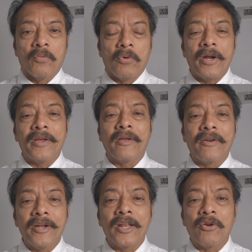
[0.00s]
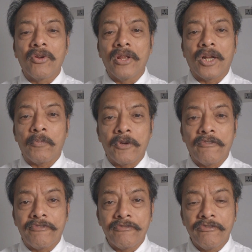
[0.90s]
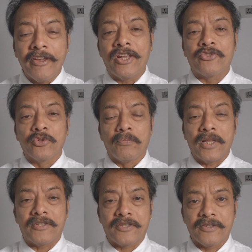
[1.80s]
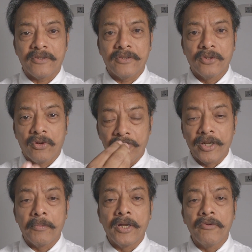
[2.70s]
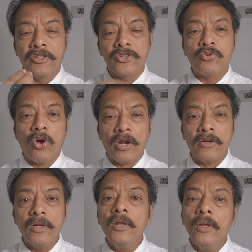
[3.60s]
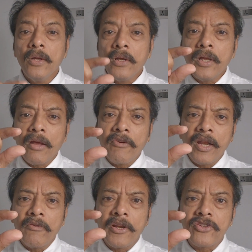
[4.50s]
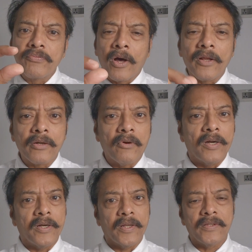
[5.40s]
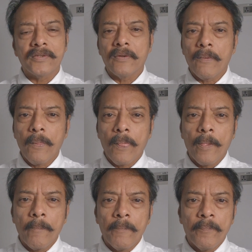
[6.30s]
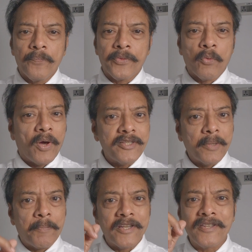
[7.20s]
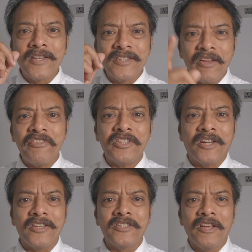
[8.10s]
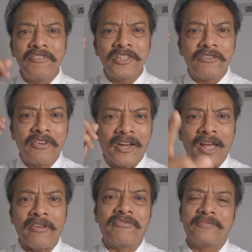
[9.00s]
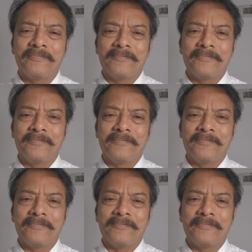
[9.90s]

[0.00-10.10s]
Body can retain only couple of weeks to months your vitamin D which is gone in a very, very smaller quantities. Once a person is deficient, he's deficient for life.